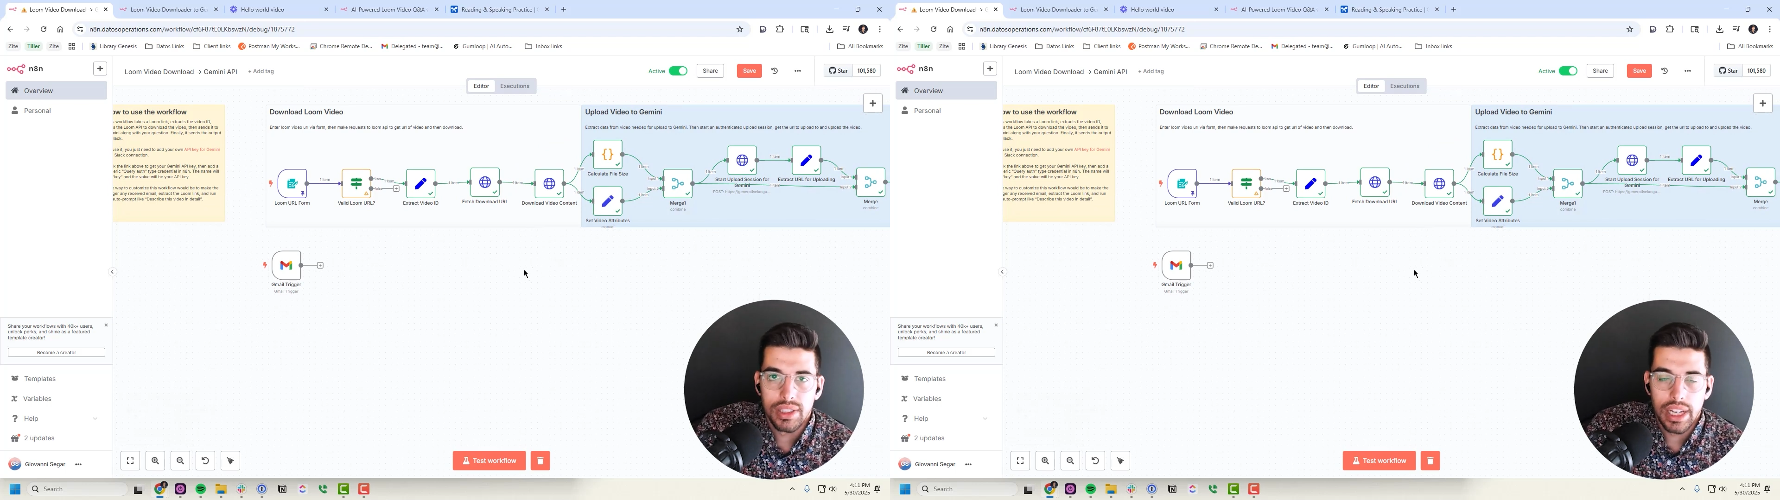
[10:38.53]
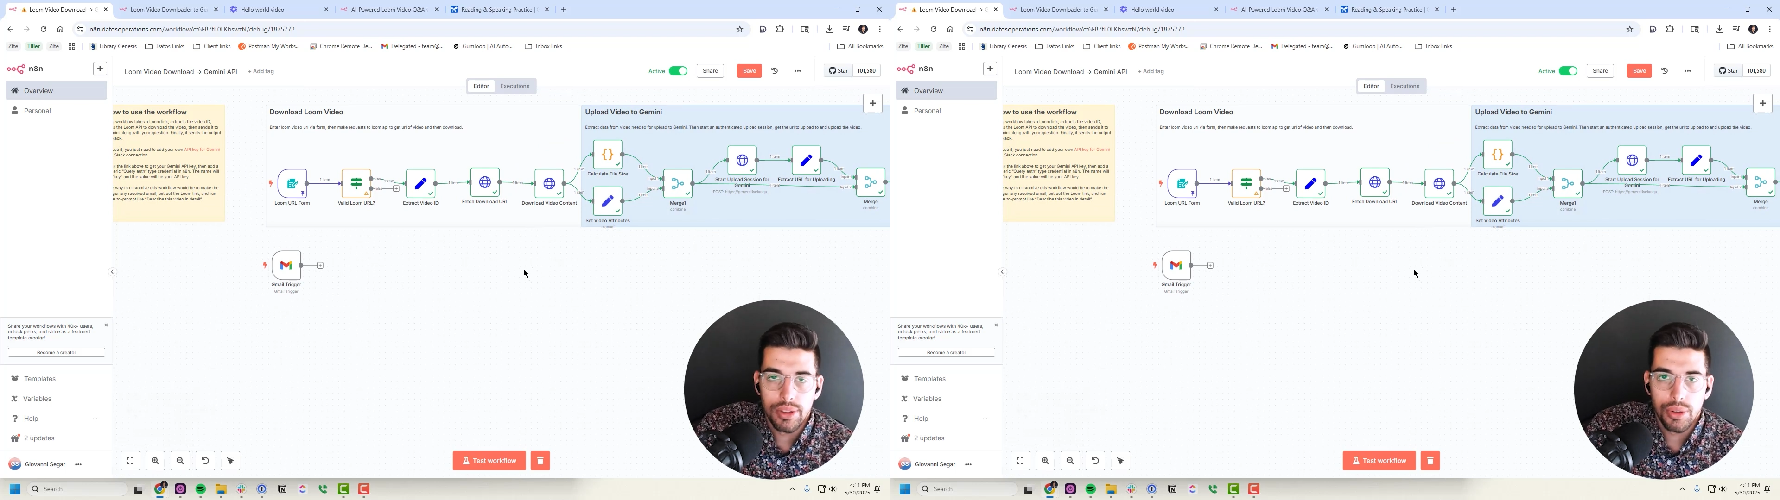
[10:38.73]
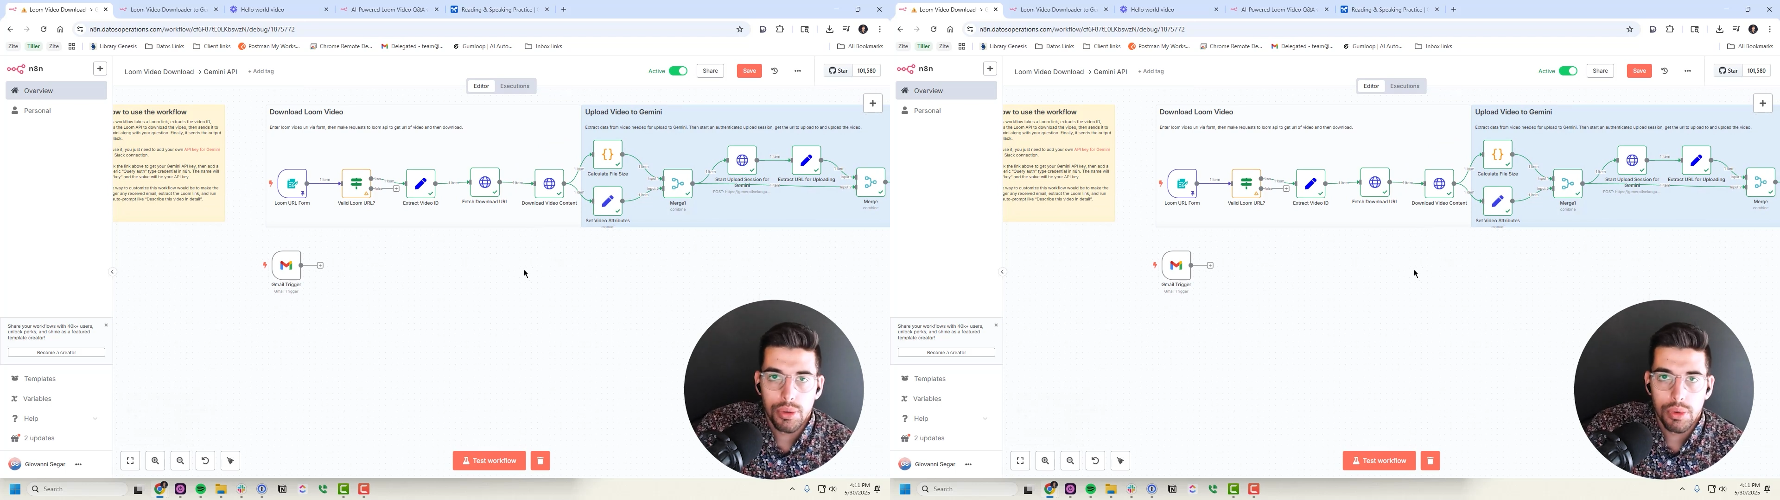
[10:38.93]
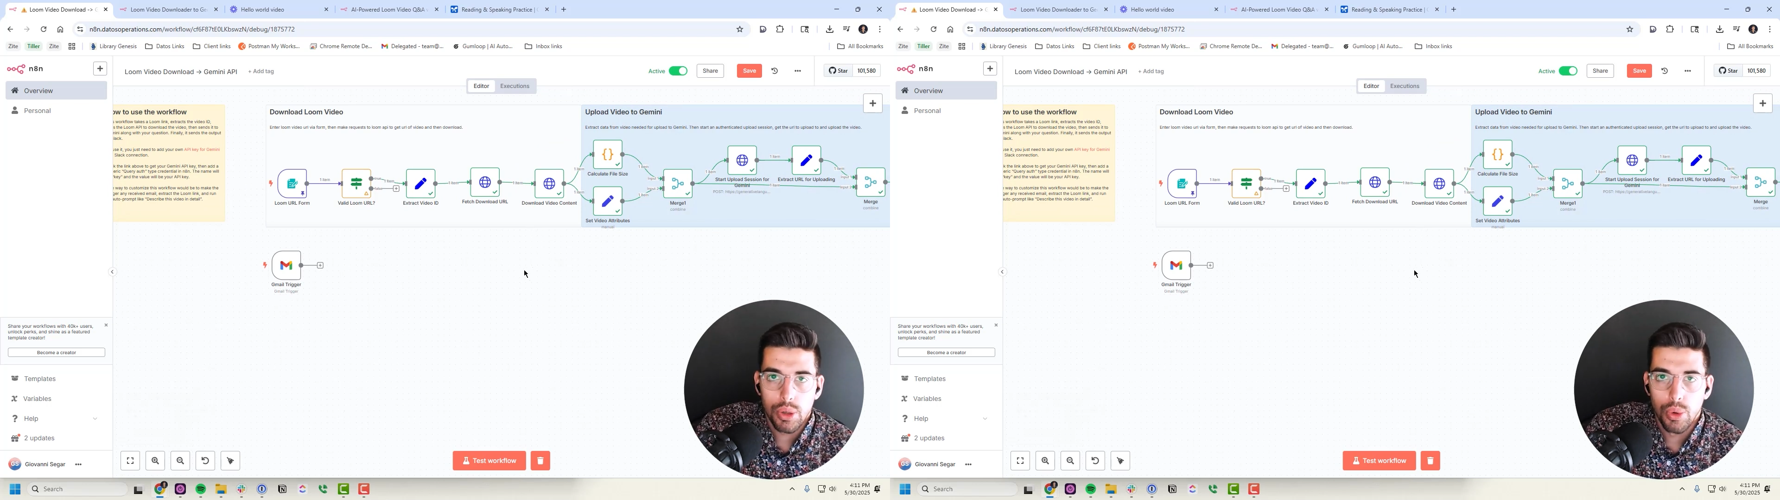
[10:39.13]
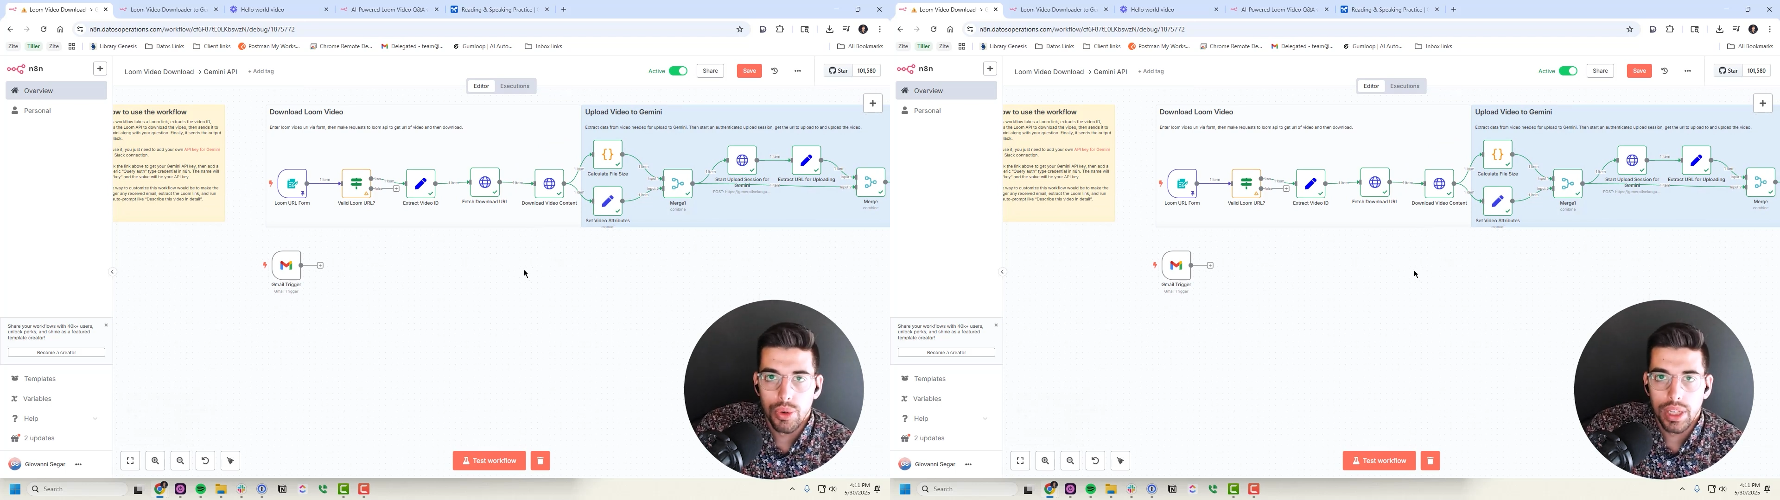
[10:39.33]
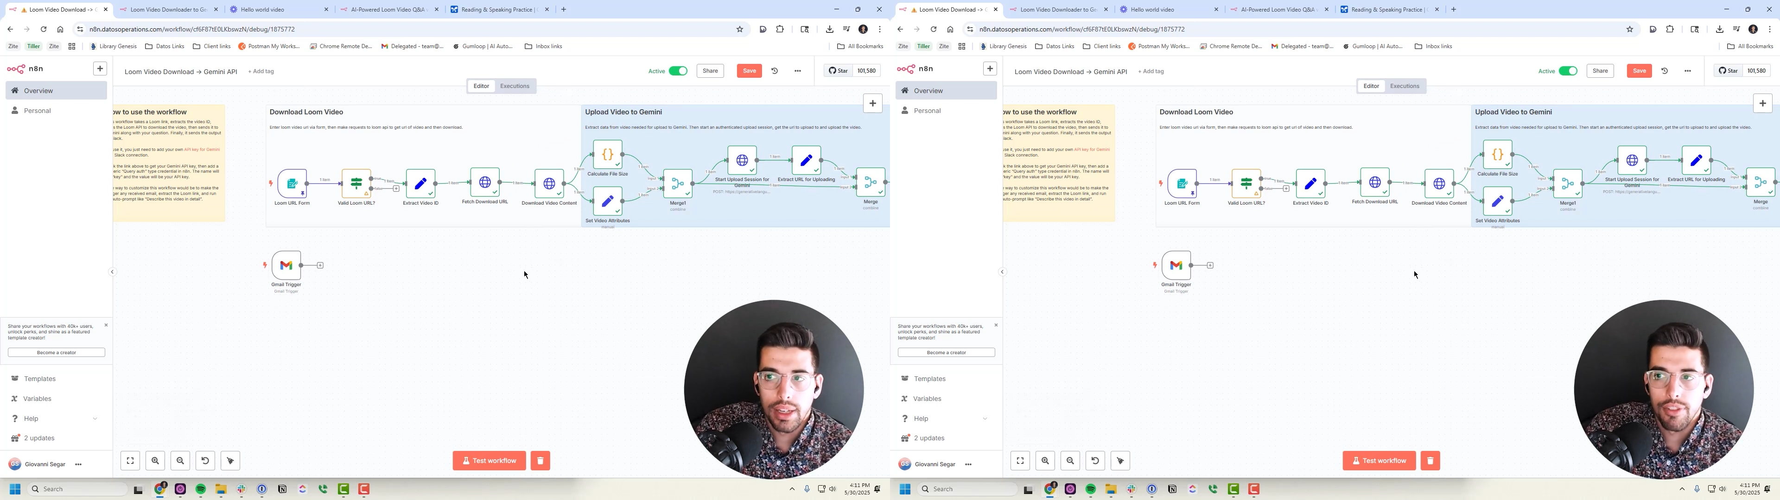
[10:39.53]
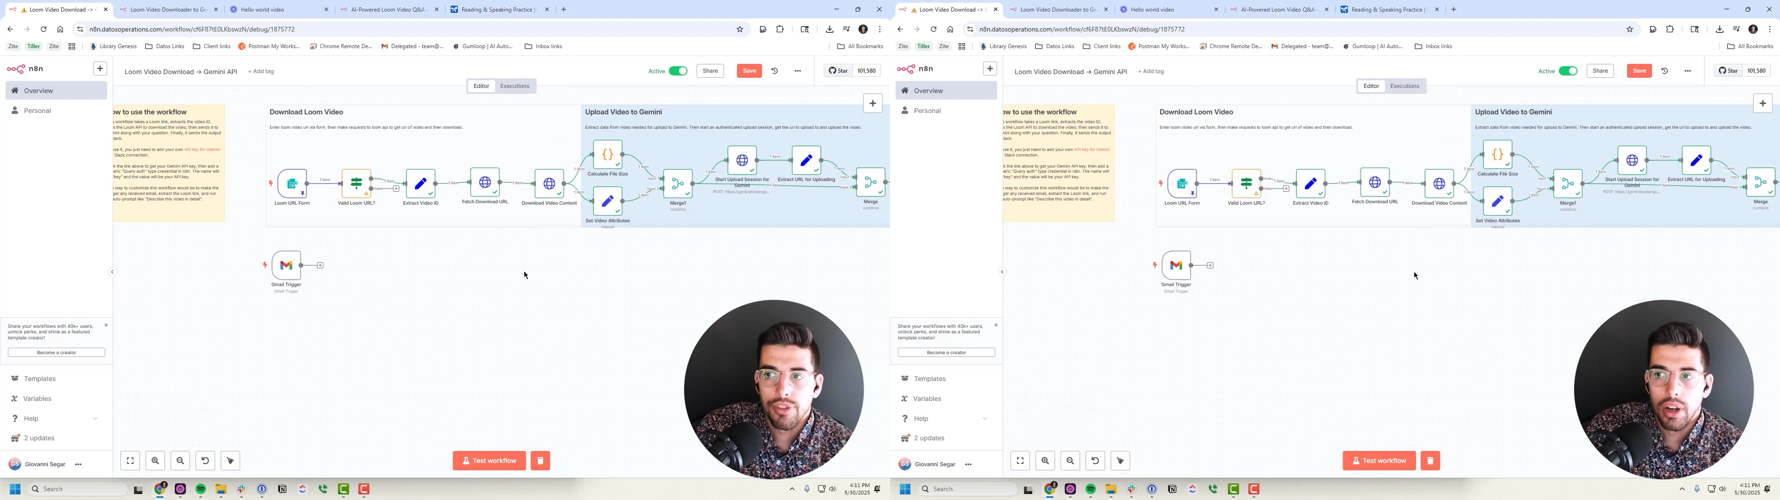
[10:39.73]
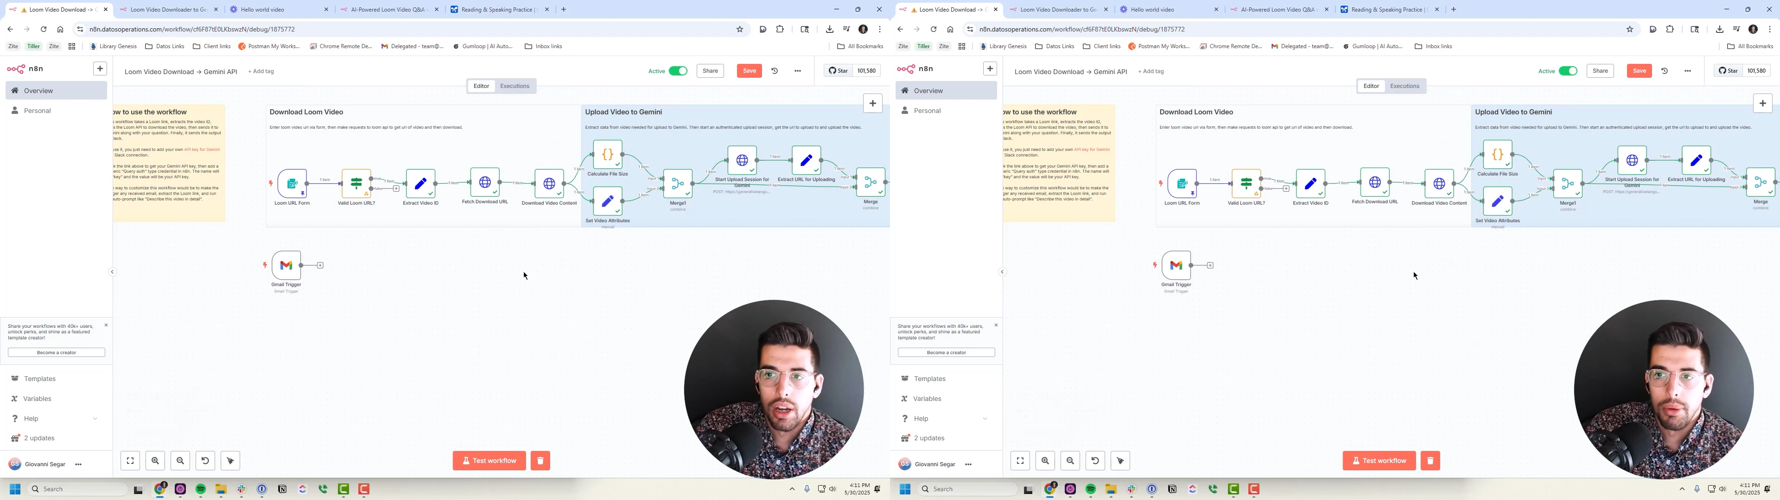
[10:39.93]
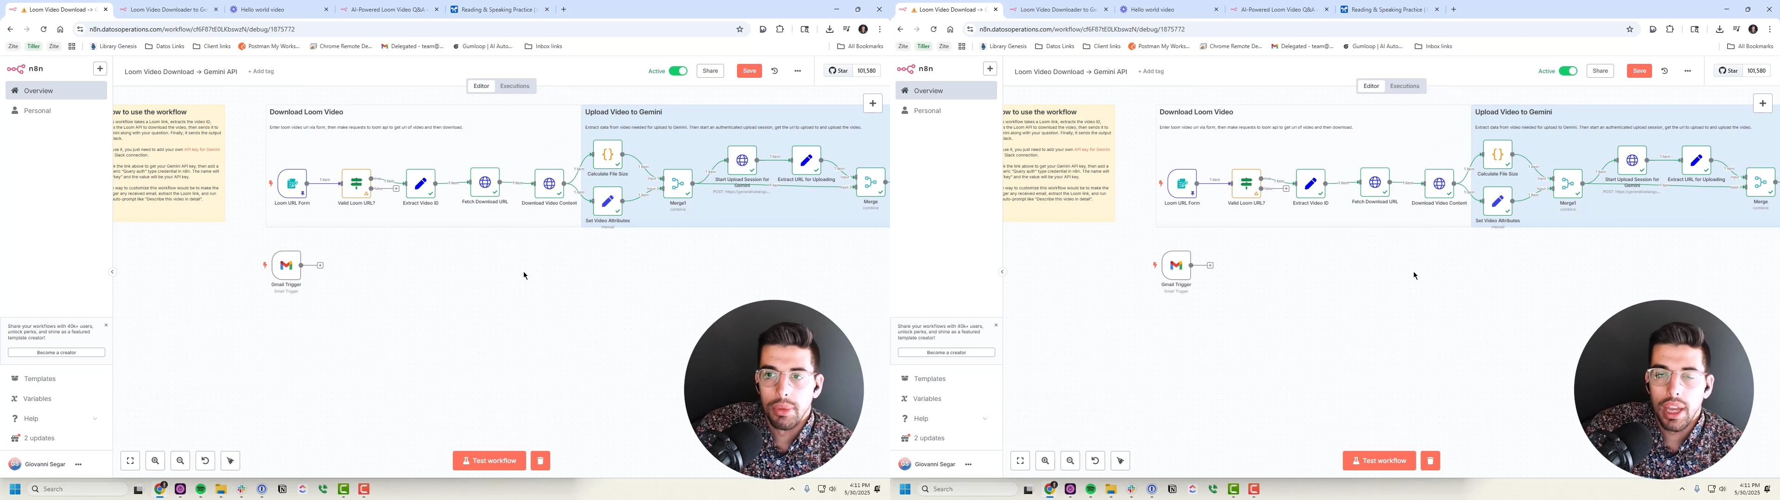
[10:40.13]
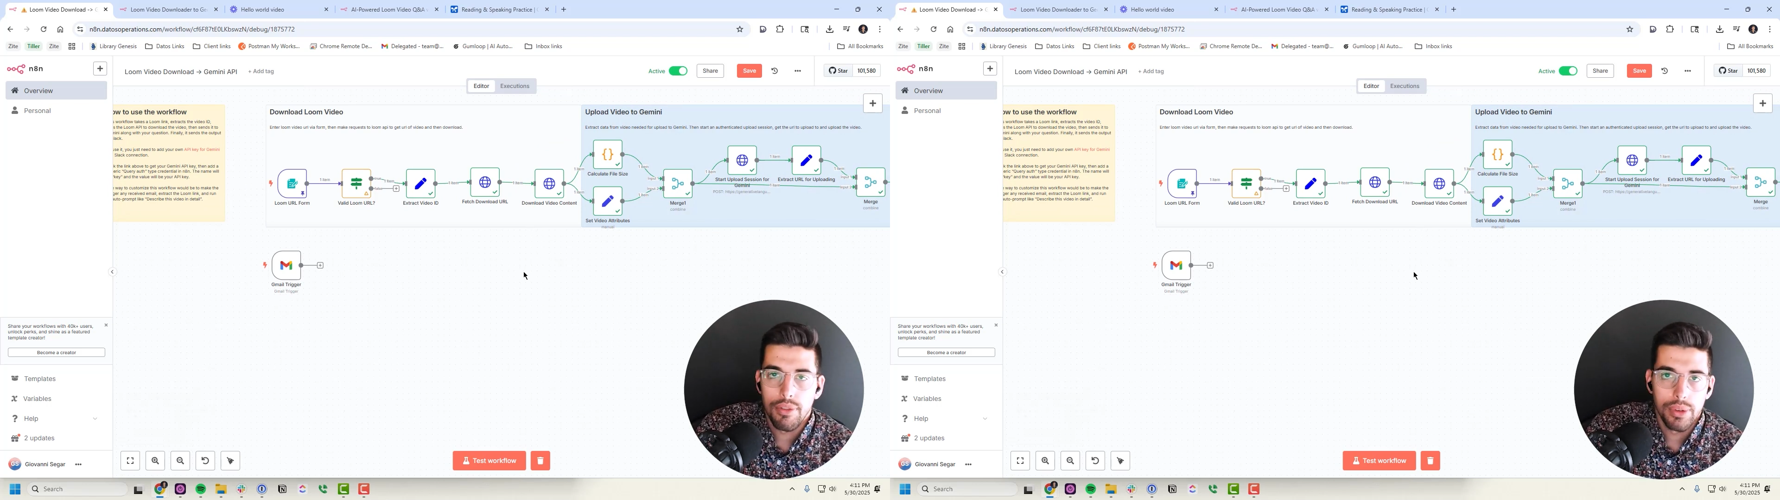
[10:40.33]
download a recording from
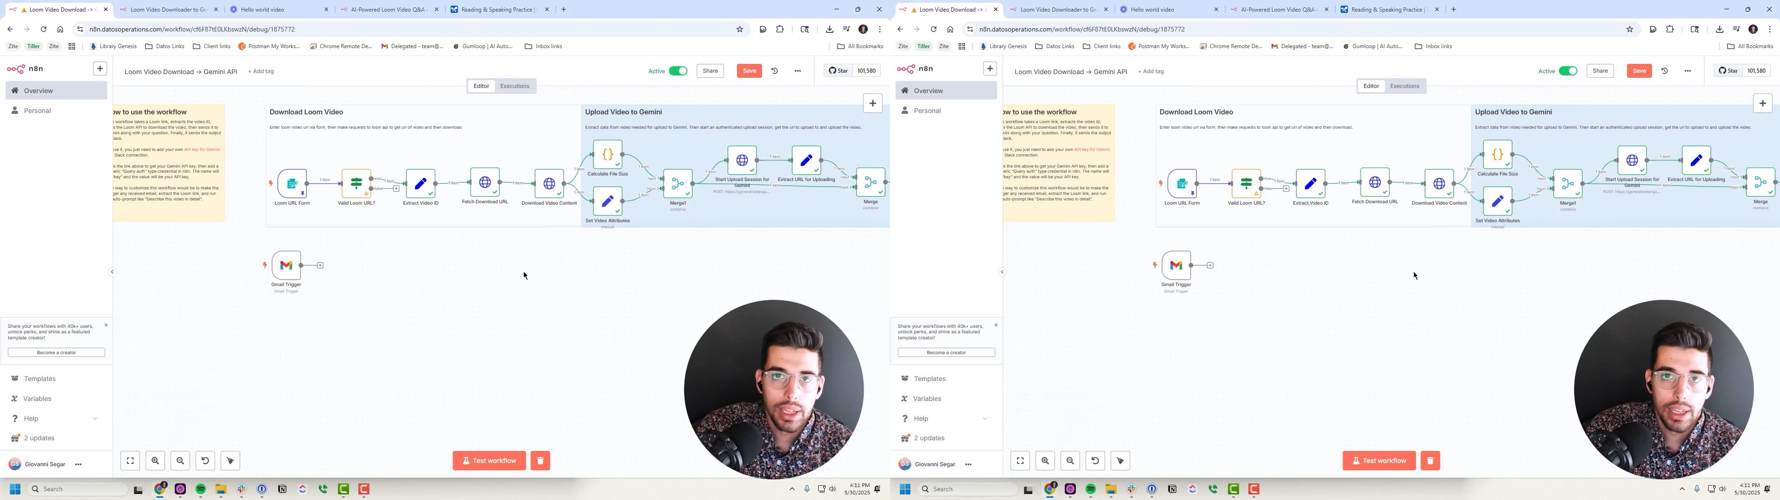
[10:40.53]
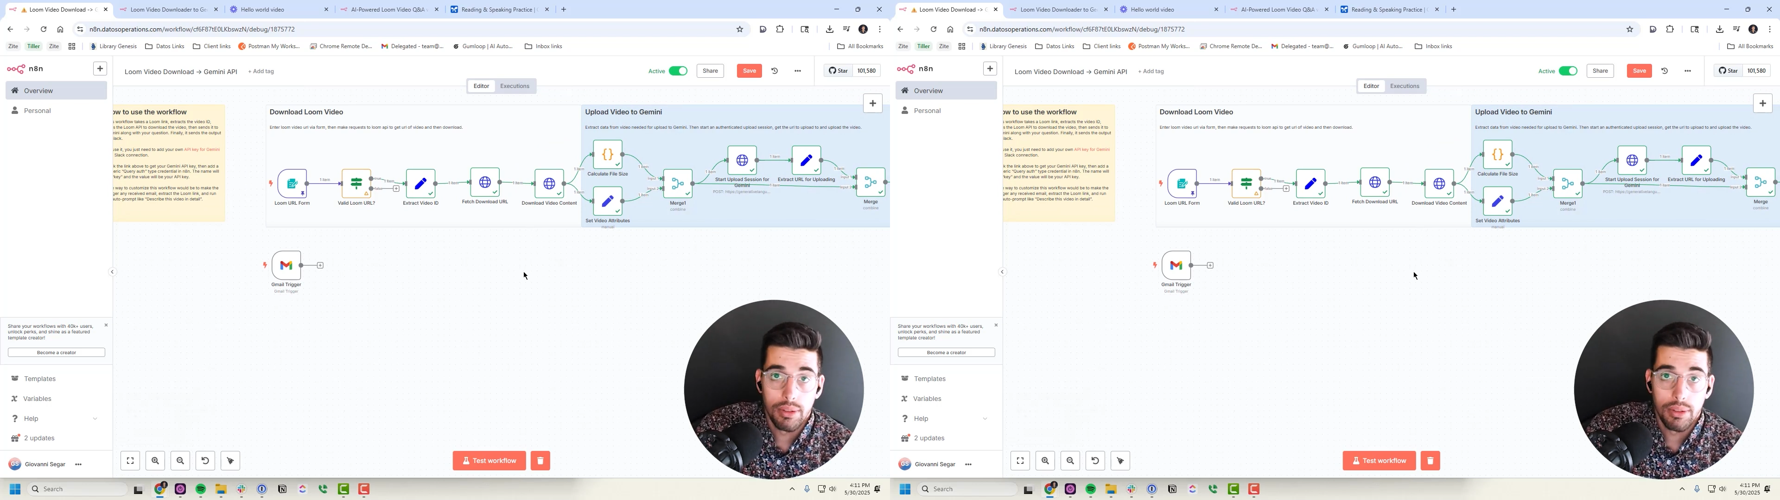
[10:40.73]
every